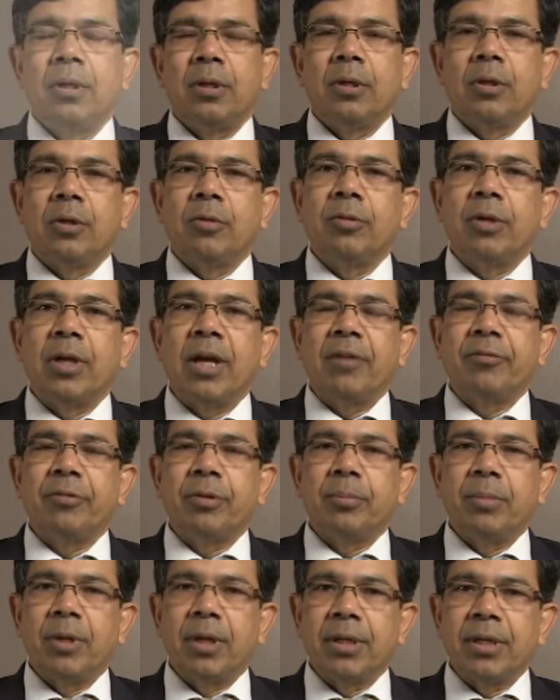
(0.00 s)
You will have
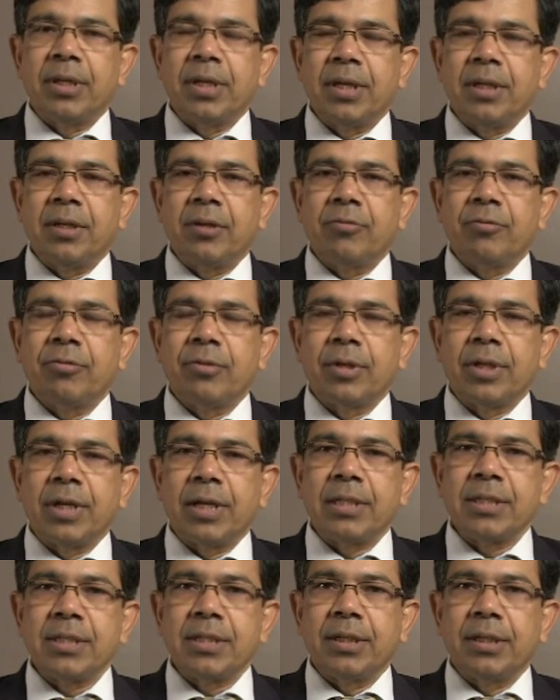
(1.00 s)
your blood taken for
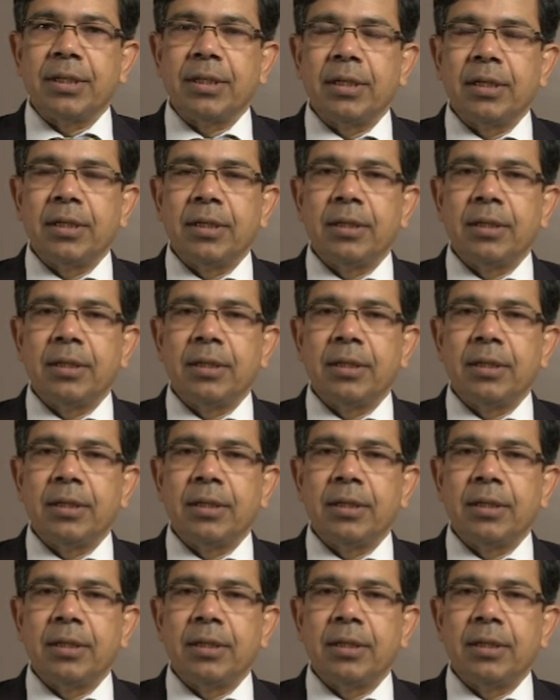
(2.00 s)
testing,